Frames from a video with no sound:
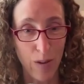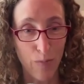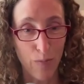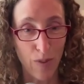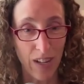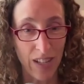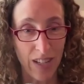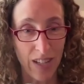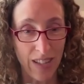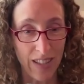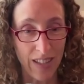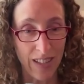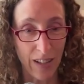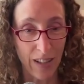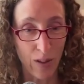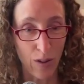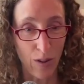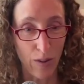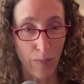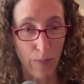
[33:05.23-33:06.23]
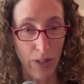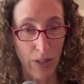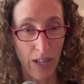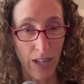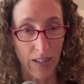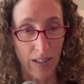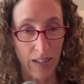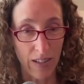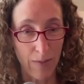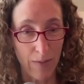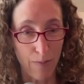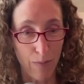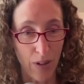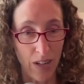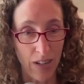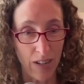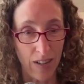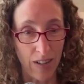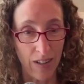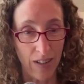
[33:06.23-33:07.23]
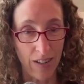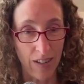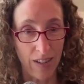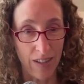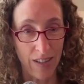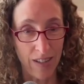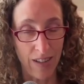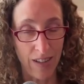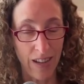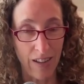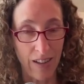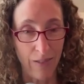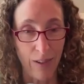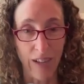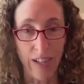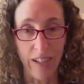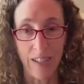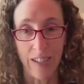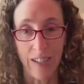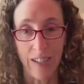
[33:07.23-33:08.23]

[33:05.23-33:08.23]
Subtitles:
you press this little plus button, right, to